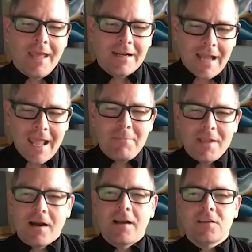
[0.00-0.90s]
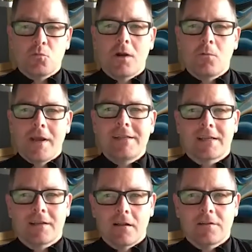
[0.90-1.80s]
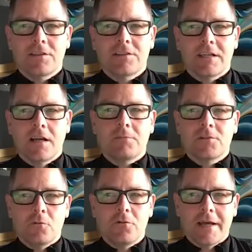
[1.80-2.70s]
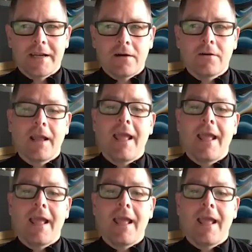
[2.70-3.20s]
And an API is one way technologies can help smooth that out.